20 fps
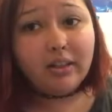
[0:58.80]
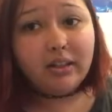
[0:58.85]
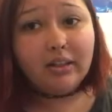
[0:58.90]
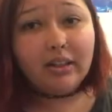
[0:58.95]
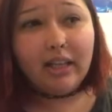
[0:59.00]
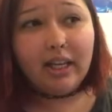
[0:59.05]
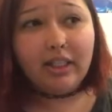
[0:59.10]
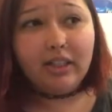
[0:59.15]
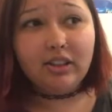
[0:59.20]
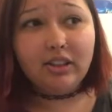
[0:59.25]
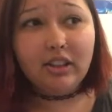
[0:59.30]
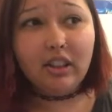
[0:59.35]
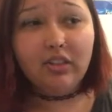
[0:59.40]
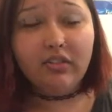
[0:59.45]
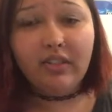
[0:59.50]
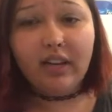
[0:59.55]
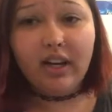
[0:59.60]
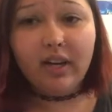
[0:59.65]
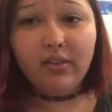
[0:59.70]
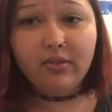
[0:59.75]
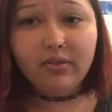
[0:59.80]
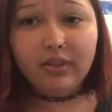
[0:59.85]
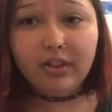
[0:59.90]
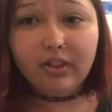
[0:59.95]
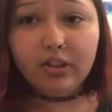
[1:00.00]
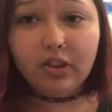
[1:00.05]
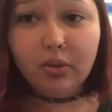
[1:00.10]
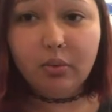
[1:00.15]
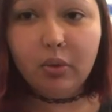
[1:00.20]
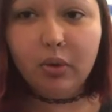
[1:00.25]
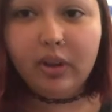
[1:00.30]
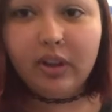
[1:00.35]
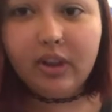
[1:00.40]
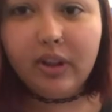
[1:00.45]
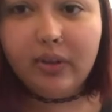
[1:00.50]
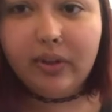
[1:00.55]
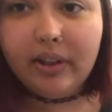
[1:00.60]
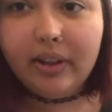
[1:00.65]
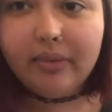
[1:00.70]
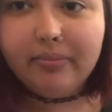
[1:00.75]
test stuff out, there's no point
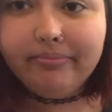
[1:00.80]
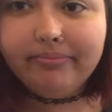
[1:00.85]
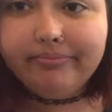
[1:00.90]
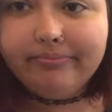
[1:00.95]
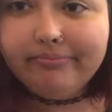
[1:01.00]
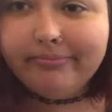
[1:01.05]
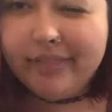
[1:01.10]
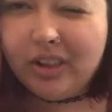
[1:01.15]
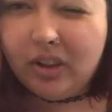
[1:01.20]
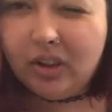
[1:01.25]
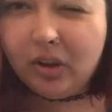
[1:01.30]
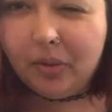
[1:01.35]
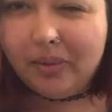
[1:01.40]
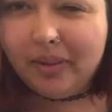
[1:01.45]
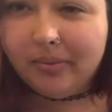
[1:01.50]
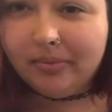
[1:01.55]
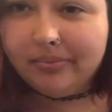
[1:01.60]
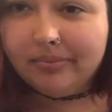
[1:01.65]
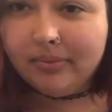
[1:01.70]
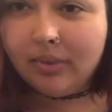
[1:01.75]
doing it, you know what I mean?